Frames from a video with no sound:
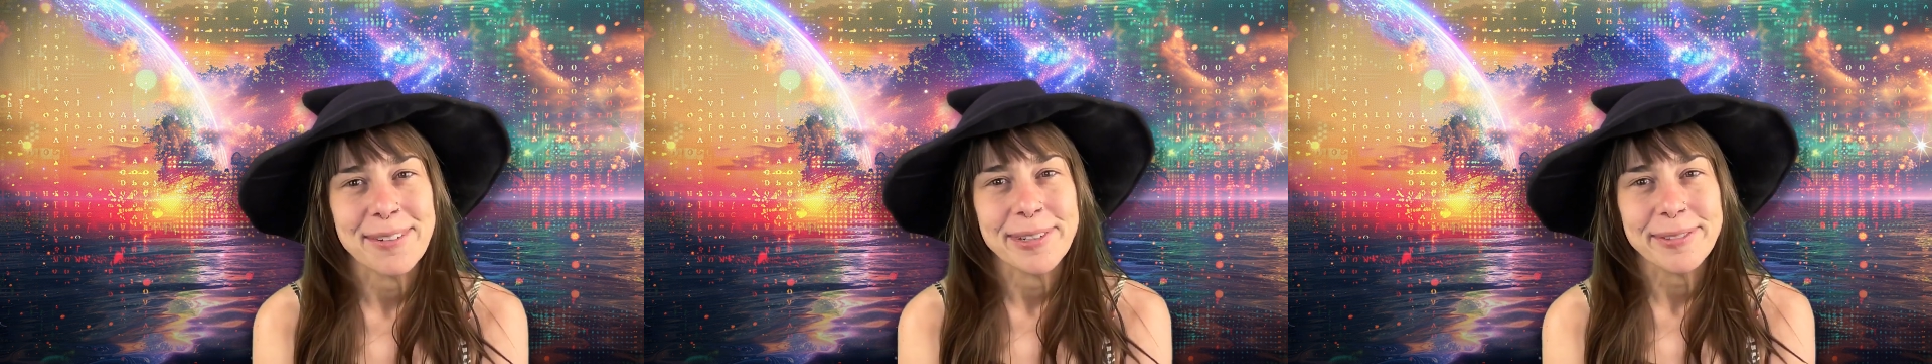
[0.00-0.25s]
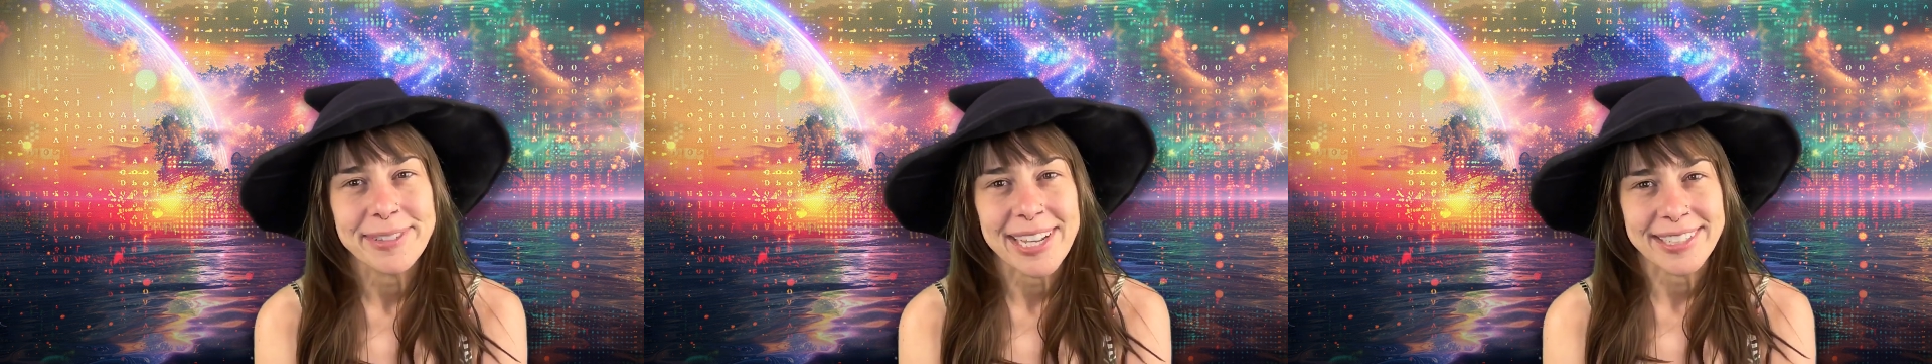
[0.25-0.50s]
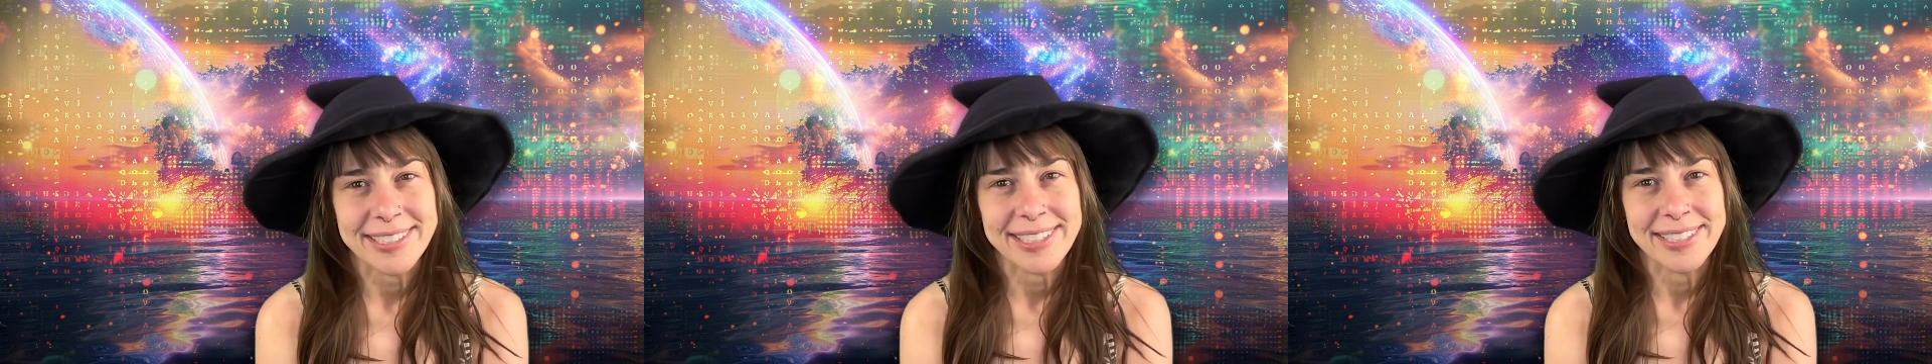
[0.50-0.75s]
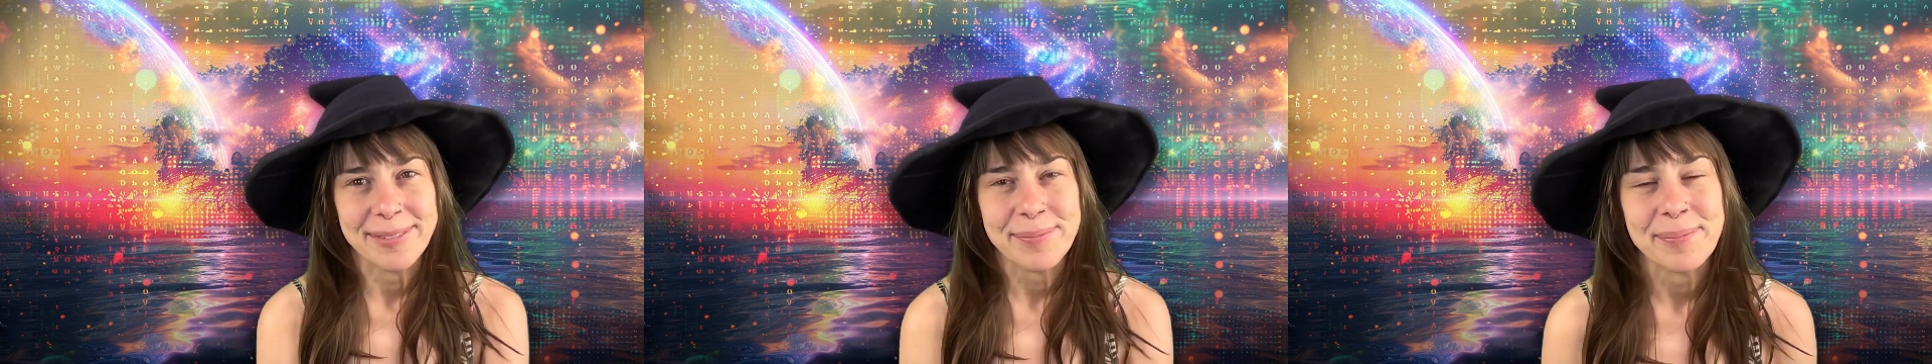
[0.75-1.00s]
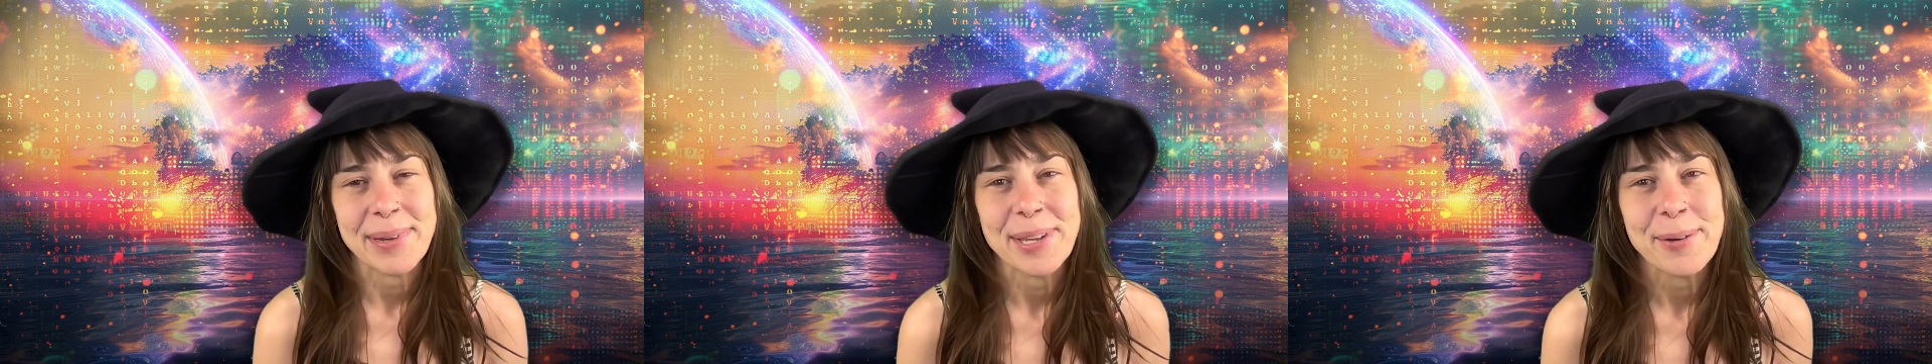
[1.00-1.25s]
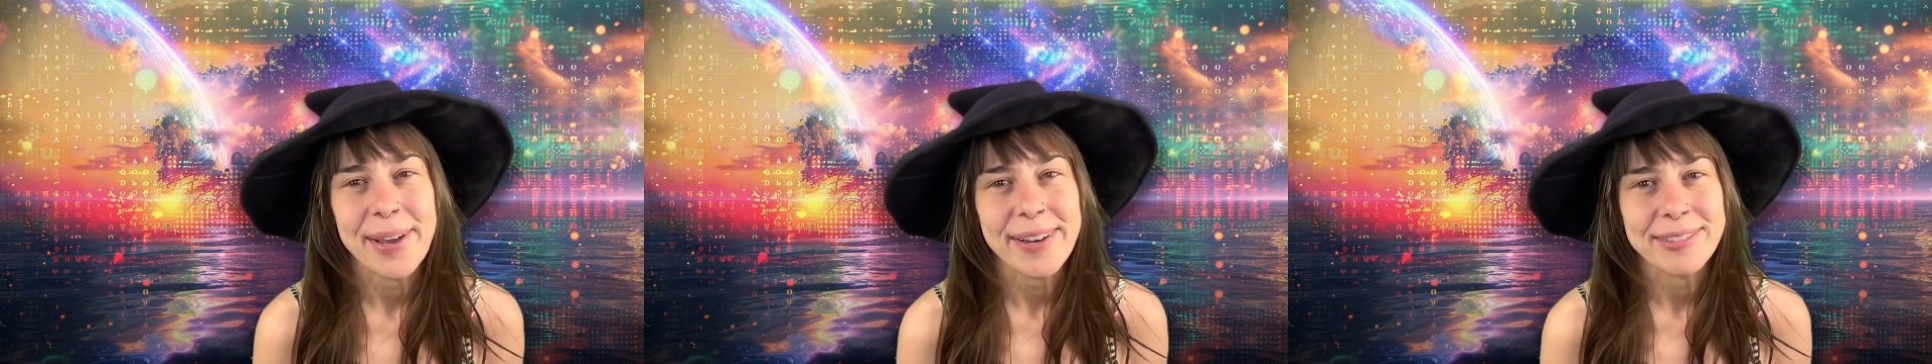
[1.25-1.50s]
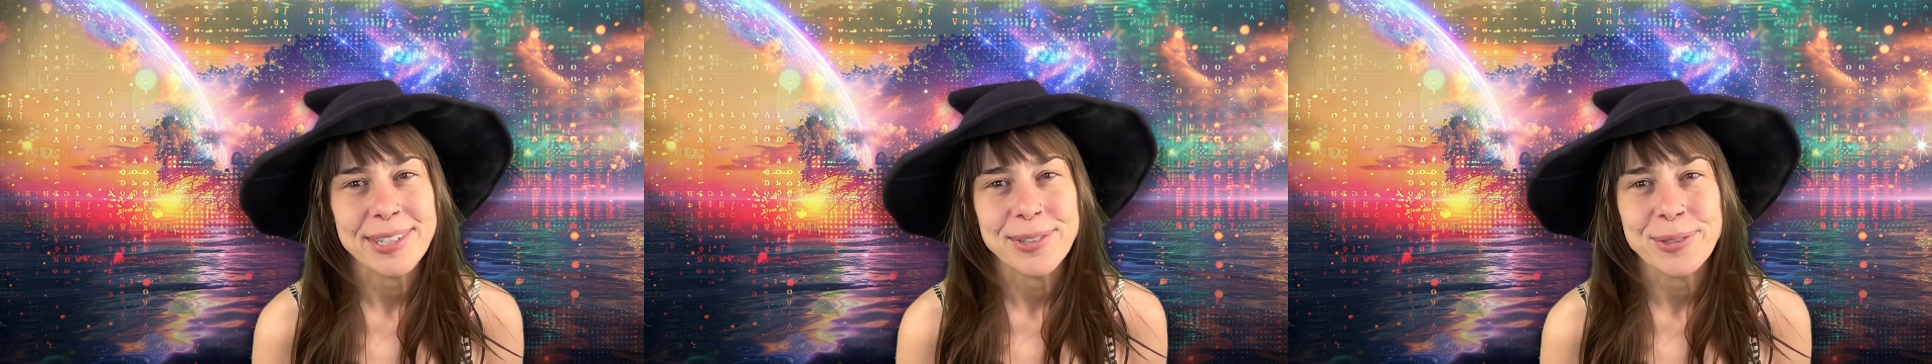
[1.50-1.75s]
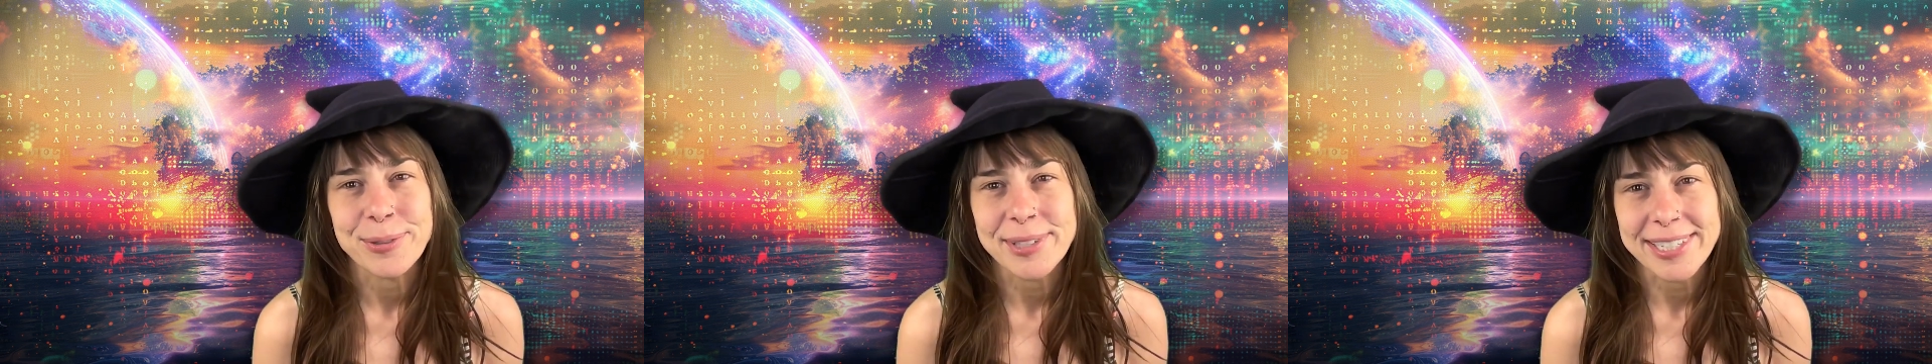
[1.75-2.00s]
reflect it, but you have to
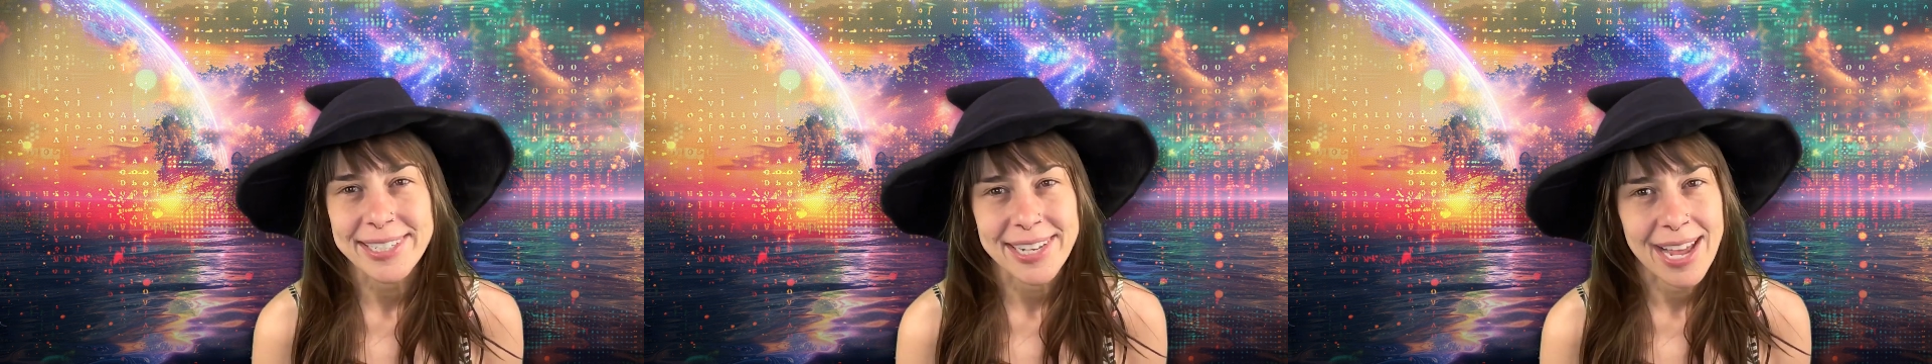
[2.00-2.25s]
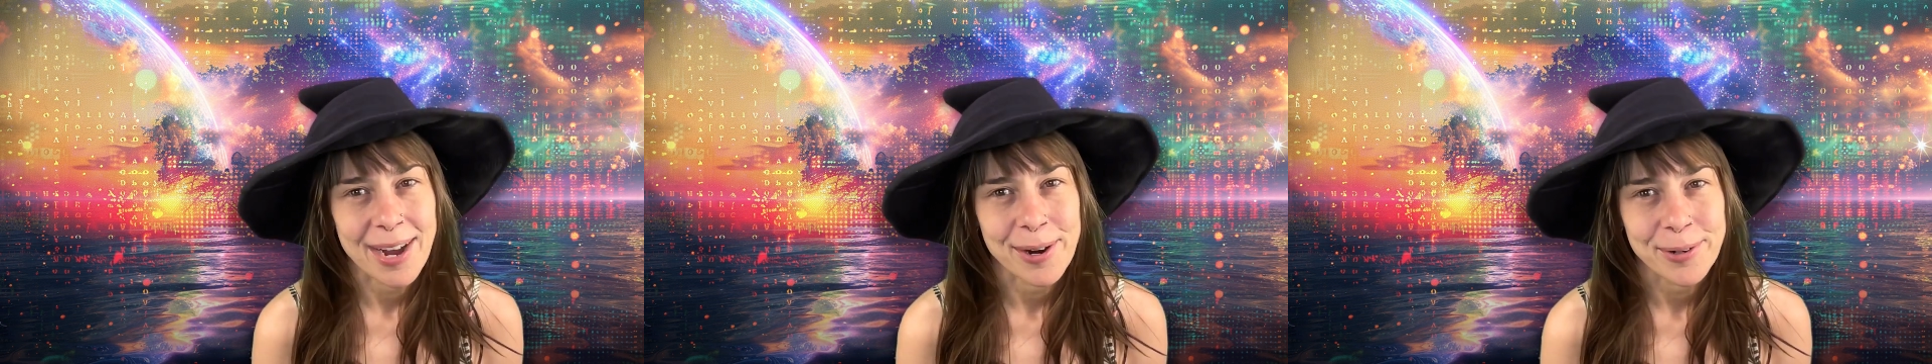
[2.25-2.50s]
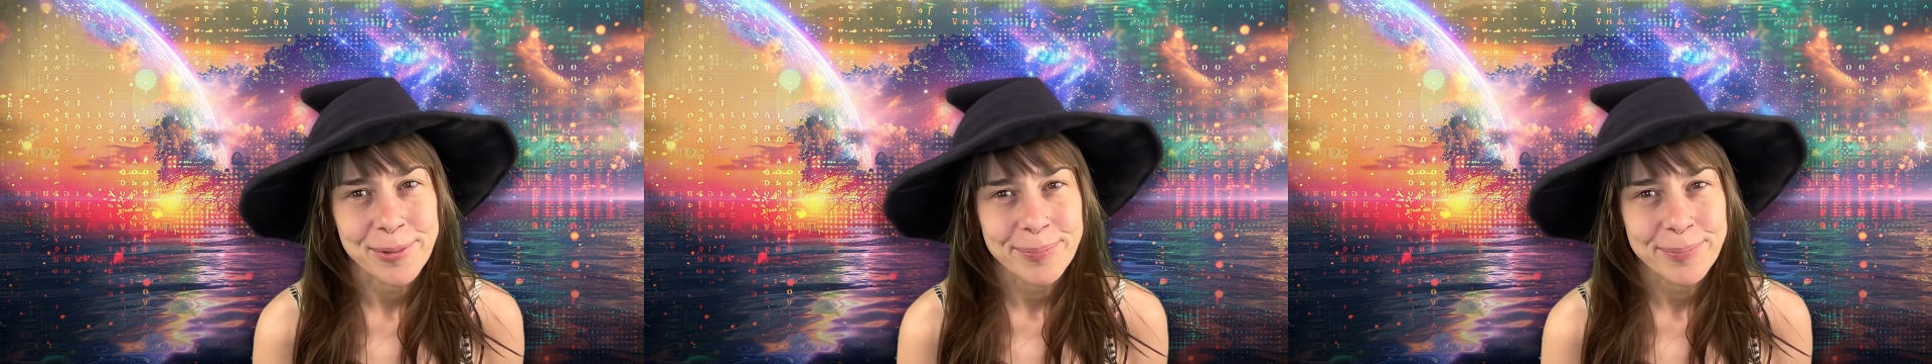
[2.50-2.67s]
choose it now.